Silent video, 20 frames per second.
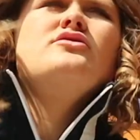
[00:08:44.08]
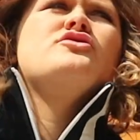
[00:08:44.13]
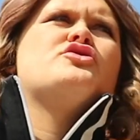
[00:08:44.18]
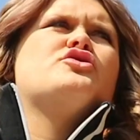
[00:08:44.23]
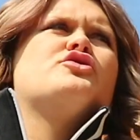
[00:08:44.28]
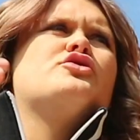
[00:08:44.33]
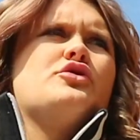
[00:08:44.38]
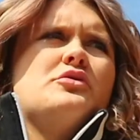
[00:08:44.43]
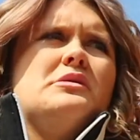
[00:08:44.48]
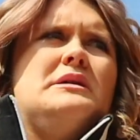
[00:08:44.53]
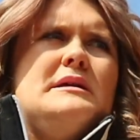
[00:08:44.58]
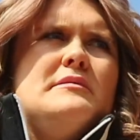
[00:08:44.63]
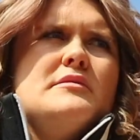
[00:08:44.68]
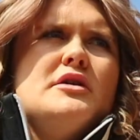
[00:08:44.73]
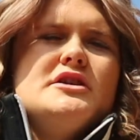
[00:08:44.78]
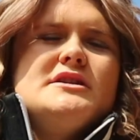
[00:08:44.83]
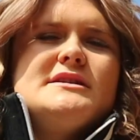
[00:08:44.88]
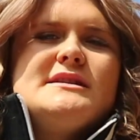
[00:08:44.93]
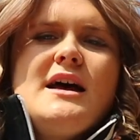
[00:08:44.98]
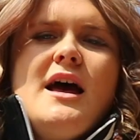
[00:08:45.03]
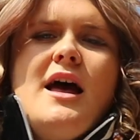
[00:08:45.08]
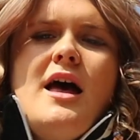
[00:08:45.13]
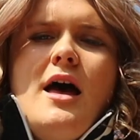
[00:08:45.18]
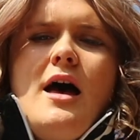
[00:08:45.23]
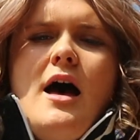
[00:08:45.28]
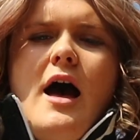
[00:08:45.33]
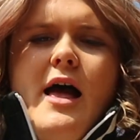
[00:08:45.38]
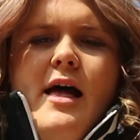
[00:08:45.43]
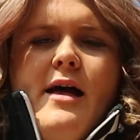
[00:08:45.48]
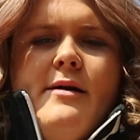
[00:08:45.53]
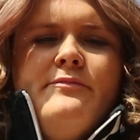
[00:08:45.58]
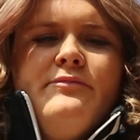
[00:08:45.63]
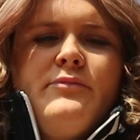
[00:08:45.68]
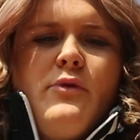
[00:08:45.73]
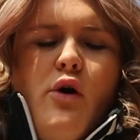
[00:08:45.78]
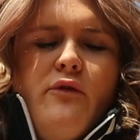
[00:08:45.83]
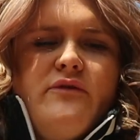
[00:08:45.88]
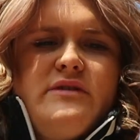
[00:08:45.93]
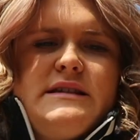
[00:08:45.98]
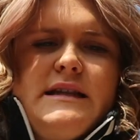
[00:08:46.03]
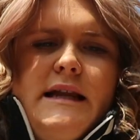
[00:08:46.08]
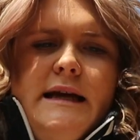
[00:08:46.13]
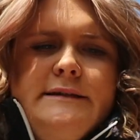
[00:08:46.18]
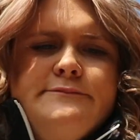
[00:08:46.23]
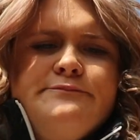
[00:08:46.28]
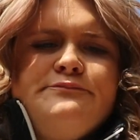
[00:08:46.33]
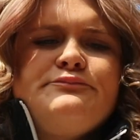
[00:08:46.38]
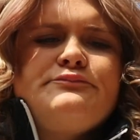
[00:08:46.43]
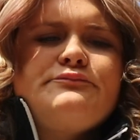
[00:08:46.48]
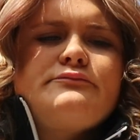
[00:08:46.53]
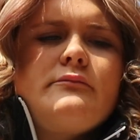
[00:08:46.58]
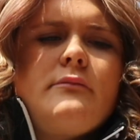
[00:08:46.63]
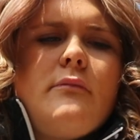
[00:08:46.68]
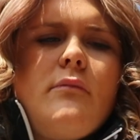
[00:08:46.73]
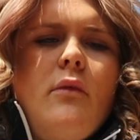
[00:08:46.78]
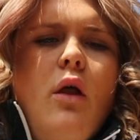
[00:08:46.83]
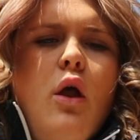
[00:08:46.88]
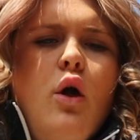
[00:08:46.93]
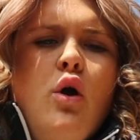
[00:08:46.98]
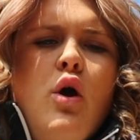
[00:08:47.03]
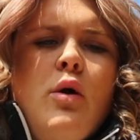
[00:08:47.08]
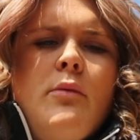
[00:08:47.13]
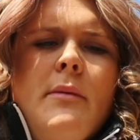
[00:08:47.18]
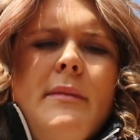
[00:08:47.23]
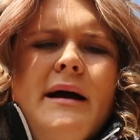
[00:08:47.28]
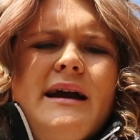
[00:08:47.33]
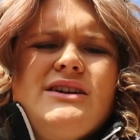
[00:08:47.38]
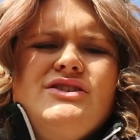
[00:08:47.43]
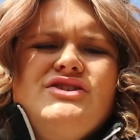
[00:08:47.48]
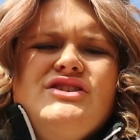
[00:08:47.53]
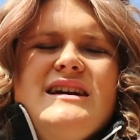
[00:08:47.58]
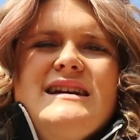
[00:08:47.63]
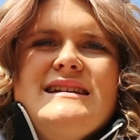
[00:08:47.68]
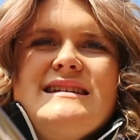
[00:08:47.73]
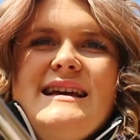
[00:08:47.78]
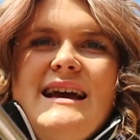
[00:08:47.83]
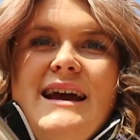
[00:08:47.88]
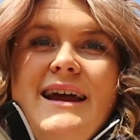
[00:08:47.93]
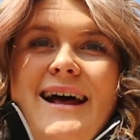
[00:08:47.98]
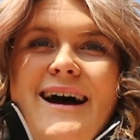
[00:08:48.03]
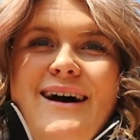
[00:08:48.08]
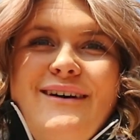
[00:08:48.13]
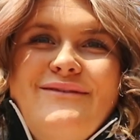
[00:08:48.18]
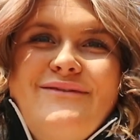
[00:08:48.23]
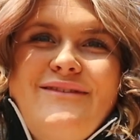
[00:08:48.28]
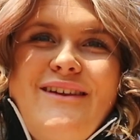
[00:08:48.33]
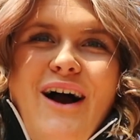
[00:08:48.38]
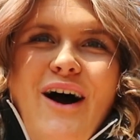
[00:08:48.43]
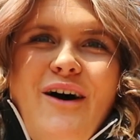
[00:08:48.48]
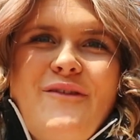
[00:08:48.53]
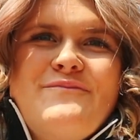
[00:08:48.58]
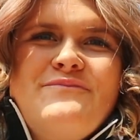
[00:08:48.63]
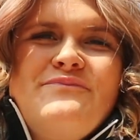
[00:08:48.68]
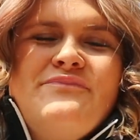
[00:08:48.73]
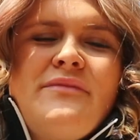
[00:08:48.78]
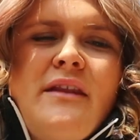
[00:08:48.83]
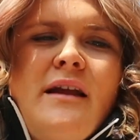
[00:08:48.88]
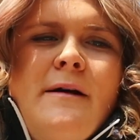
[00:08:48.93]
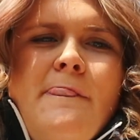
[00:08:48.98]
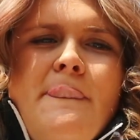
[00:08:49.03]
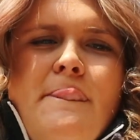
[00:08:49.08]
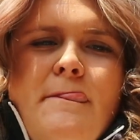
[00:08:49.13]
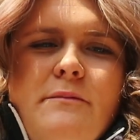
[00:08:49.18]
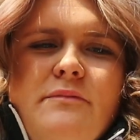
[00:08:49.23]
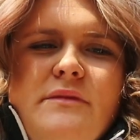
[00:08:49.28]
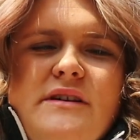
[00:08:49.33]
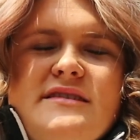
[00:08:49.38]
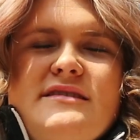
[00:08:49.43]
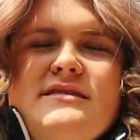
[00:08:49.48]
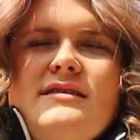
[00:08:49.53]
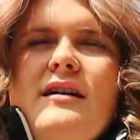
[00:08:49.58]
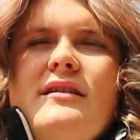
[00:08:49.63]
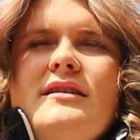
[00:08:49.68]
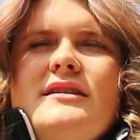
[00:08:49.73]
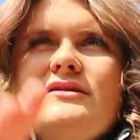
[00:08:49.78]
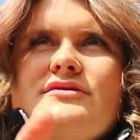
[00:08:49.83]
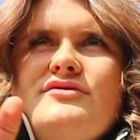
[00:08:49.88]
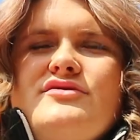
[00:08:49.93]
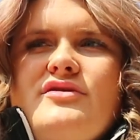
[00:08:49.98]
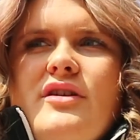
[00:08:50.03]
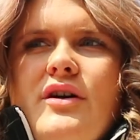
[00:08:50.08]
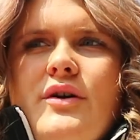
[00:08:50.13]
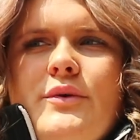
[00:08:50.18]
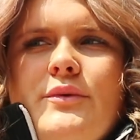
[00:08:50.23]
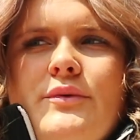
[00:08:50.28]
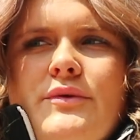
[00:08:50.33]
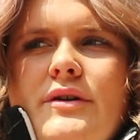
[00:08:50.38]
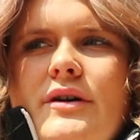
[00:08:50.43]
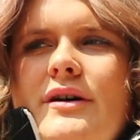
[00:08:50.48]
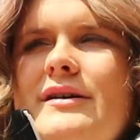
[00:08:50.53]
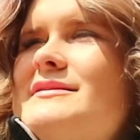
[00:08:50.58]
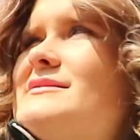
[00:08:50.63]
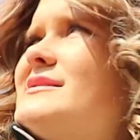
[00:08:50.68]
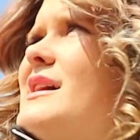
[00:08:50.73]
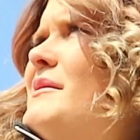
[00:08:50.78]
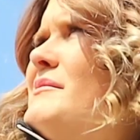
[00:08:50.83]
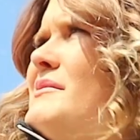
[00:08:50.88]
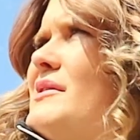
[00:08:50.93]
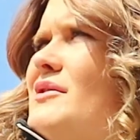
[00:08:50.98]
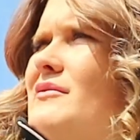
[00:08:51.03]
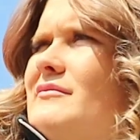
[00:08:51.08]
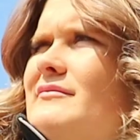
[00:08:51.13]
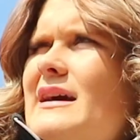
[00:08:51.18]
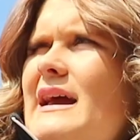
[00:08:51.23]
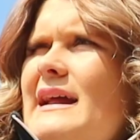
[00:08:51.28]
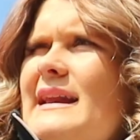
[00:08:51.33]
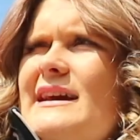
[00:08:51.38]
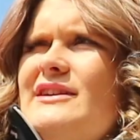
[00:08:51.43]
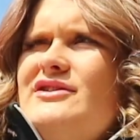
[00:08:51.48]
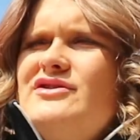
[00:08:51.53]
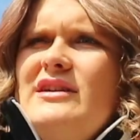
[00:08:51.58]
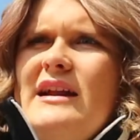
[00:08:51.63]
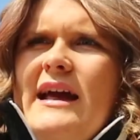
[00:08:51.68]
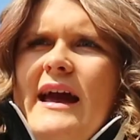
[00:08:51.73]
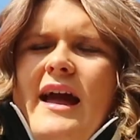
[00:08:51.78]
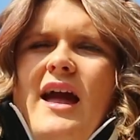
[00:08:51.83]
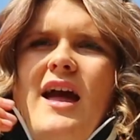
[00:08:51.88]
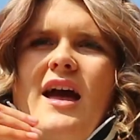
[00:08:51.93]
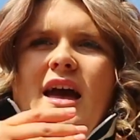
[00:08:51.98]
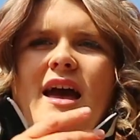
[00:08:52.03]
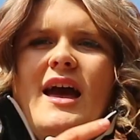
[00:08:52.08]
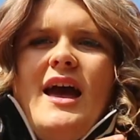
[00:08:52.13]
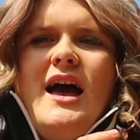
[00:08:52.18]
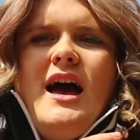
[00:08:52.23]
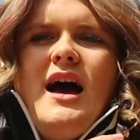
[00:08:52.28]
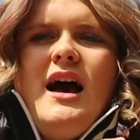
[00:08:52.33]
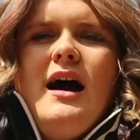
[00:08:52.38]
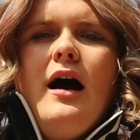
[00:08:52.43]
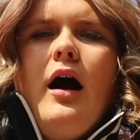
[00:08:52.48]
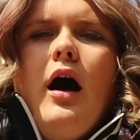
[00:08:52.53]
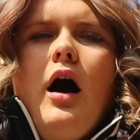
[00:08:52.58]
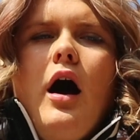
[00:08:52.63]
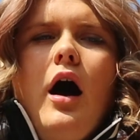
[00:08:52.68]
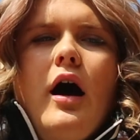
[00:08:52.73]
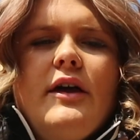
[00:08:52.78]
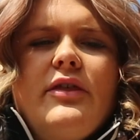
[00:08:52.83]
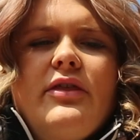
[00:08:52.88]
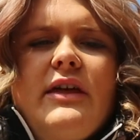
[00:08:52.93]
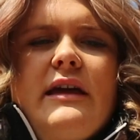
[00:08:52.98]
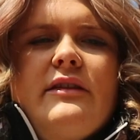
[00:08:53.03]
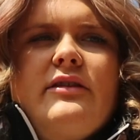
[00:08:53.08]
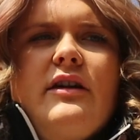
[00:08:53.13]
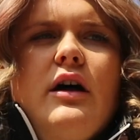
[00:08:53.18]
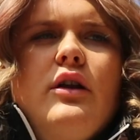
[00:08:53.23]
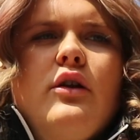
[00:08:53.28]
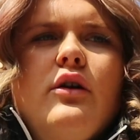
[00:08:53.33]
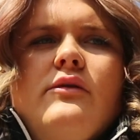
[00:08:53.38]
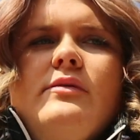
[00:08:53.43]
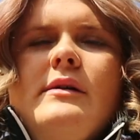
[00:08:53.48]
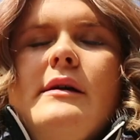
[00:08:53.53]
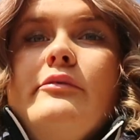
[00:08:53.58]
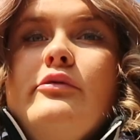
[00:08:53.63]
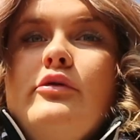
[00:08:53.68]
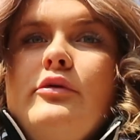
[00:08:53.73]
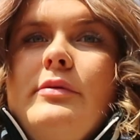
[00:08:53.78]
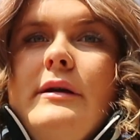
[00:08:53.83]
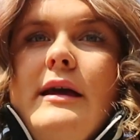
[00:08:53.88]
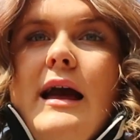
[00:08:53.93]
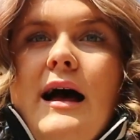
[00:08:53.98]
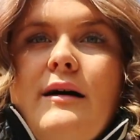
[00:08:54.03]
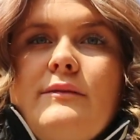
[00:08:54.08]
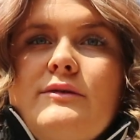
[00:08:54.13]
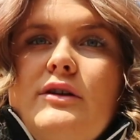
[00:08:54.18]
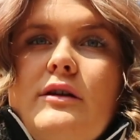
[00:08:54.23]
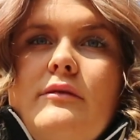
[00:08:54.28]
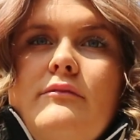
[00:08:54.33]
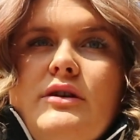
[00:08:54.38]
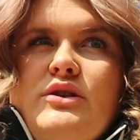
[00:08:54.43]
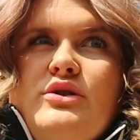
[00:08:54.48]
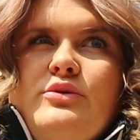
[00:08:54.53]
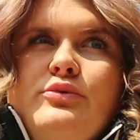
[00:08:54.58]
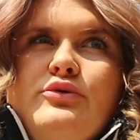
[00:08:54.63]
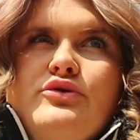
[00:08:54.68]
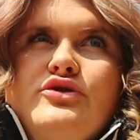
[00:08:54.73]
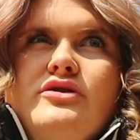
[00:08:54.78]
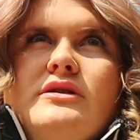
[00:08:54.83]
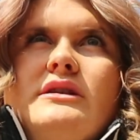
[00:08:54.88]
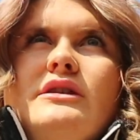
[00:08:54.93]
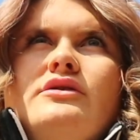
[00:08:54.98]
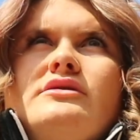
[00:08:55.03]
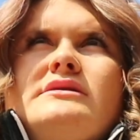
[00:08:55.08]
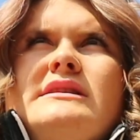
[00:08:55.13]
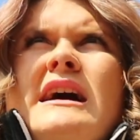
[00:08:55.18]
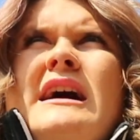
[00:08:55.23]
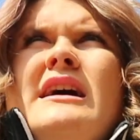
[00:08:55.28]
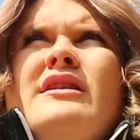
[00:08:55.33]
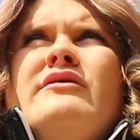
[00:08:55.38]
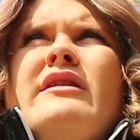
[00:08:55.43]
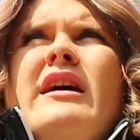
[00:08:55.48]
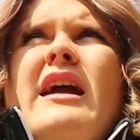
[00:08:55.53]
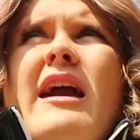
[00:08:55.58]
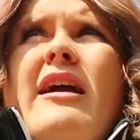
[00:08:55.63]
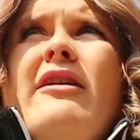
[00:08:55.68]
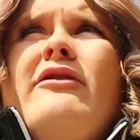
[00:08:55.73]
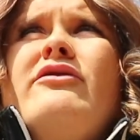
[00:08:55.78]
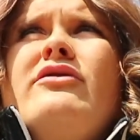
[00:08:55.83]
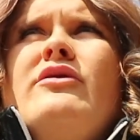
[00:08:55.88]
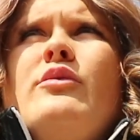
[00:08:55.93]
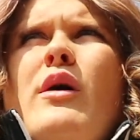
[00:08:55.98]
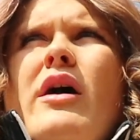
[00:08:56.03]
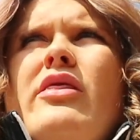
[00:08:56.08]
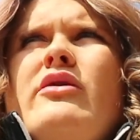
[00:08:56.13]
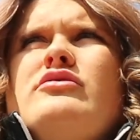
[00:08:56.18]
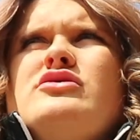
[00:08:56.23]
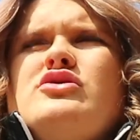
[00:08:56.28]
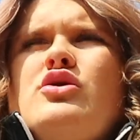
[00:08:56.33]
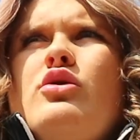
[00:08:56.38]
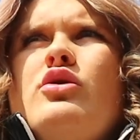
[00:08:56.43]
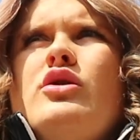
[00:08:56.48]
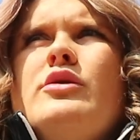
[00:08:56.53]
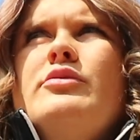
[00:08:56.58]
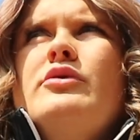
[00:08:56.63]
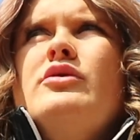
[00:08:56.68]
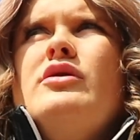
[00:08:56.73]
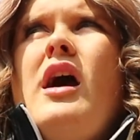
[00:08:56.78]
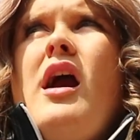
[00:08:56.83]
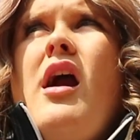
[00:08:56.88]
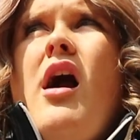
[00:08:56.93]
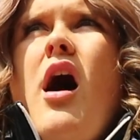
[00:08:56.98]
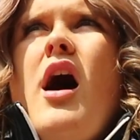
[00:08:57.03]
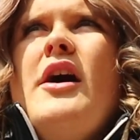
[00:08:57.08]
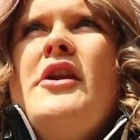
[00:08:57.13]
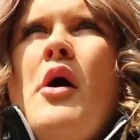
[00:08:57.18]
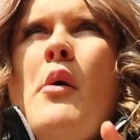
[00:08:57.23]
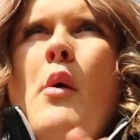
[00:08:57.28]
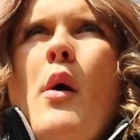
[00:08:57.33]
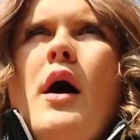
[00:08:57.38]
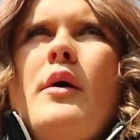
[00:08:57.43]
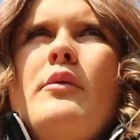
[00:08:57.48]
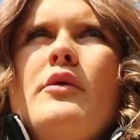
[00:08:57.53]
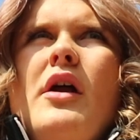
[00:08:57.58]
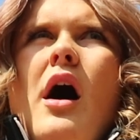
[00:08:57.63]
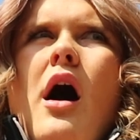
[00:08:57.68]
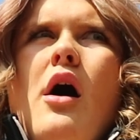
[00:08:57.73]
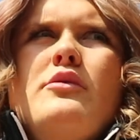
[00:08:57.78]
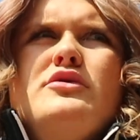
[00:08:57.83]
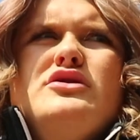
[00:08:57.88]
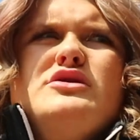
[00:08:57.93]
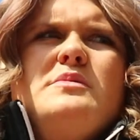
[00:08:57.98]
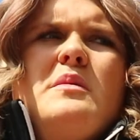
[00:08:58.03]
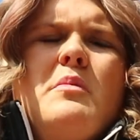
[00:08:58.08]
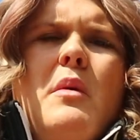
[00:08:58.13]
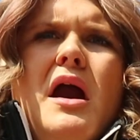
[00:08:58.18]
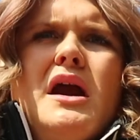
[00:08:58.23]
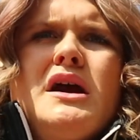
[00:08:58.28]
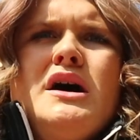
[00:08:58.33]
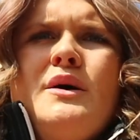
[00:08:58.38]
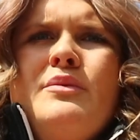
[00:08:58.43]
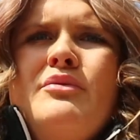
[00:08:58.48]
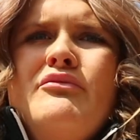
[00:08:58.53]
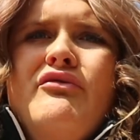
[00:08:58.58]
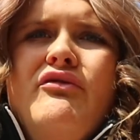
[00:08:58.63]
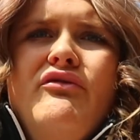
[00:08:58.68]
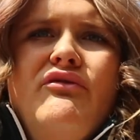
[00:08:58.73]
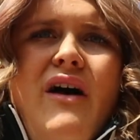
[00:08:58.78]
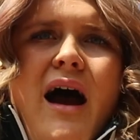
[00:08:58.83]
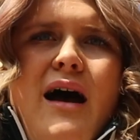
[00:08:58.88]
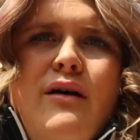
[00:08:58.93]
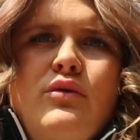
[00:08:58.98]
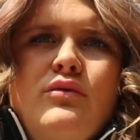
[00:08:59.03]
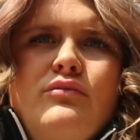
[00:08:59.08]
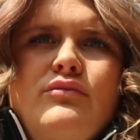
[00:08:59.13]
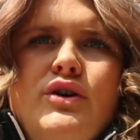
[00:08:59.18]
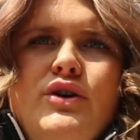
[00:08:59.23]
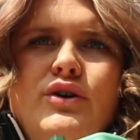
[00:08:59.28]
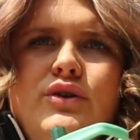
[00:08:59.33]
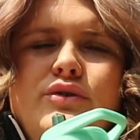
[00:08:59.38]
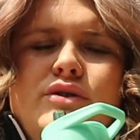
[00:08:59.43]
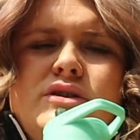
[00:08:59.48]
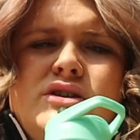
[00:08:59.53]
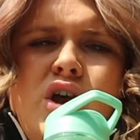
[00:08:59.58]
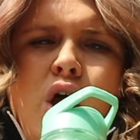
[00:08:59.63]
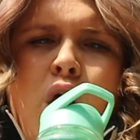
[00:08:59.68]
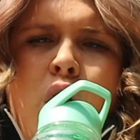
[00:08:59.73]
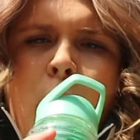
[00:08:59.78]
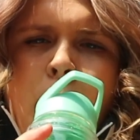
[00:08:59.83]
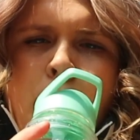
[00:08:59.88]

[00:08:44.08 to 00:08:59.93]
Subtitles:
screamers. Obviously I've got my mac and cheese here now, yum. The sun is so nice coming on me, literally. I think that a lot of people would be absolutely miserable during lockdown if the weather was horrible. Like I know I would. I would just be waking up in foul moods.